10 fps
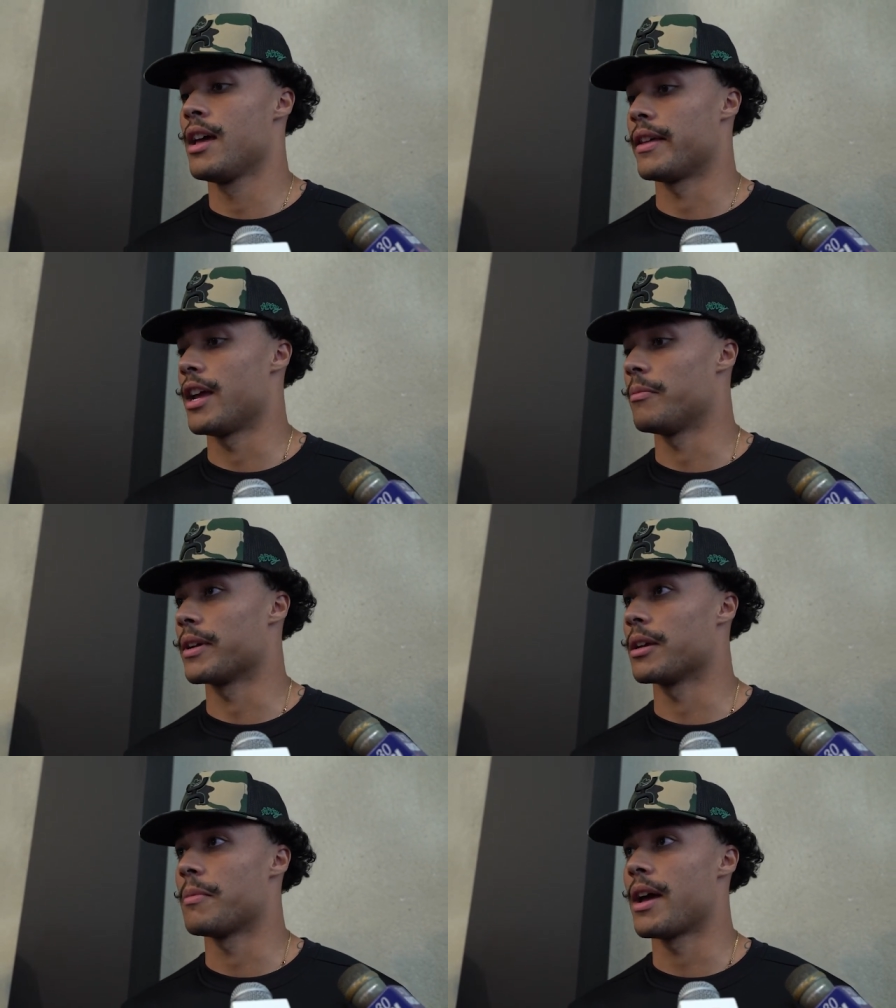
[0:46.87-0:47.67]
they helped me
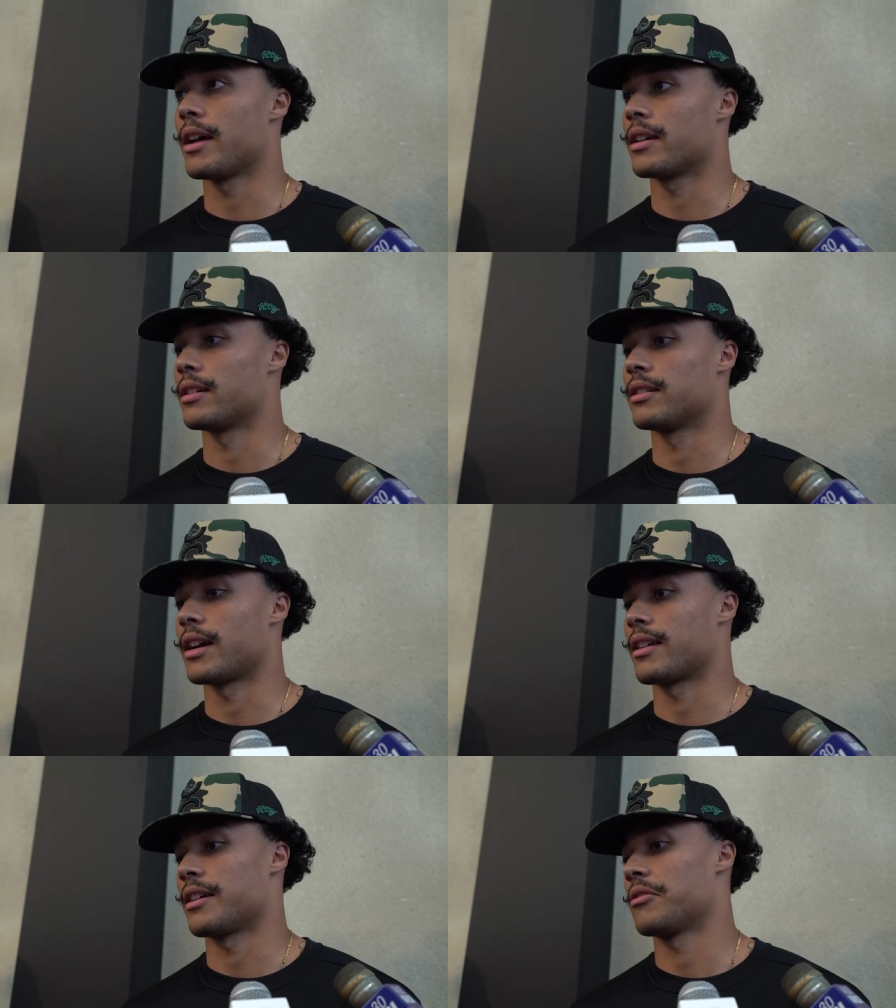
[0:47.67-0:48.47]
get back, and
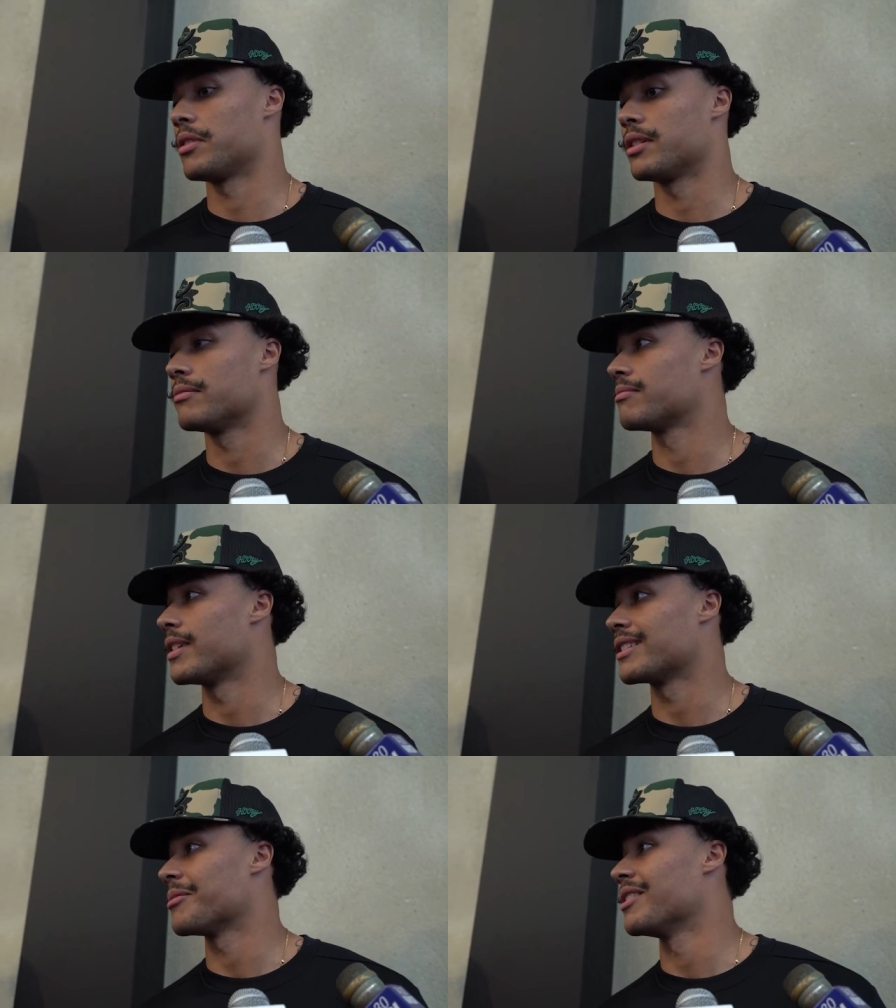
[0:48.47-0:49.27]
I can't really
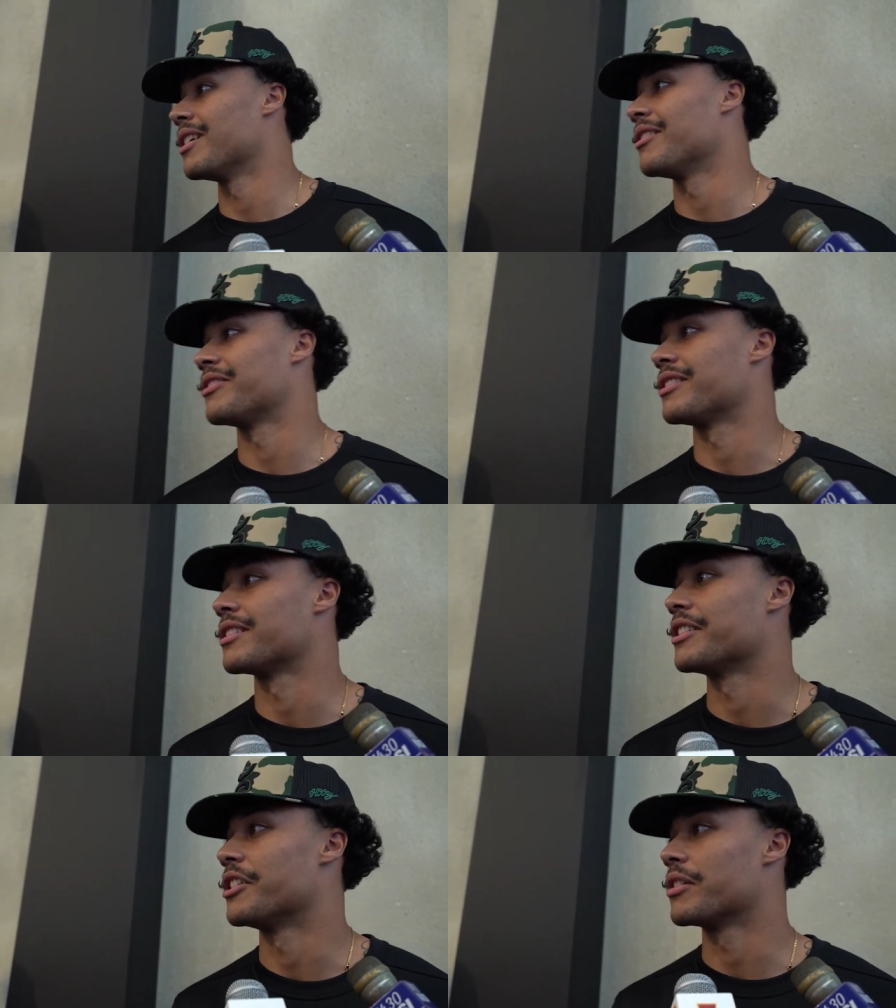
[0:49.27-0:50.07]
thank them enough for
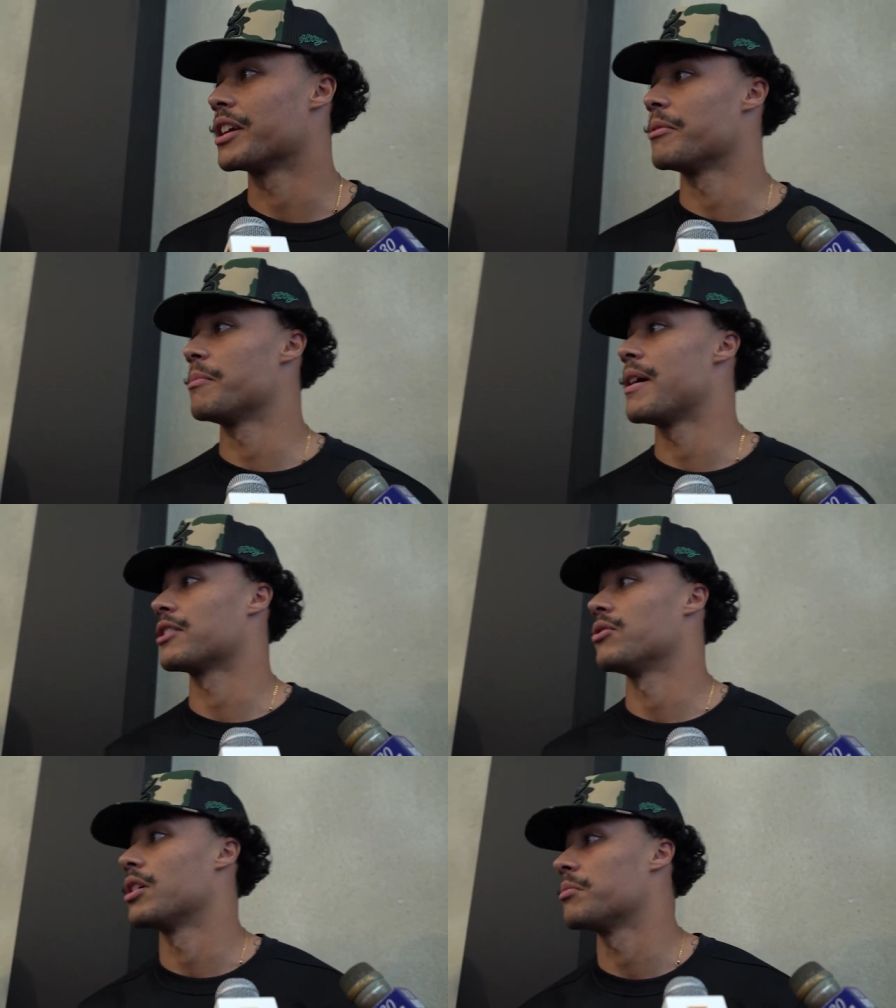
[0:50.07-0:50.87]
you know getting me back
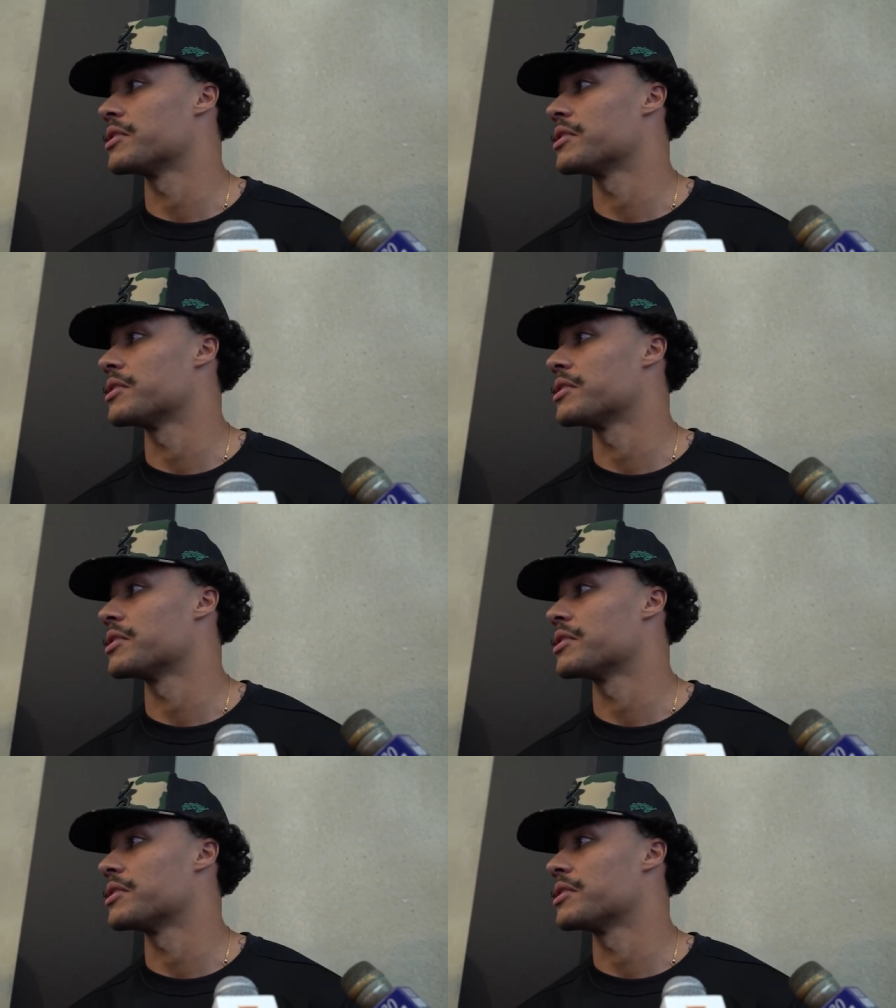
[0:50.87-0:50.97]
to 100.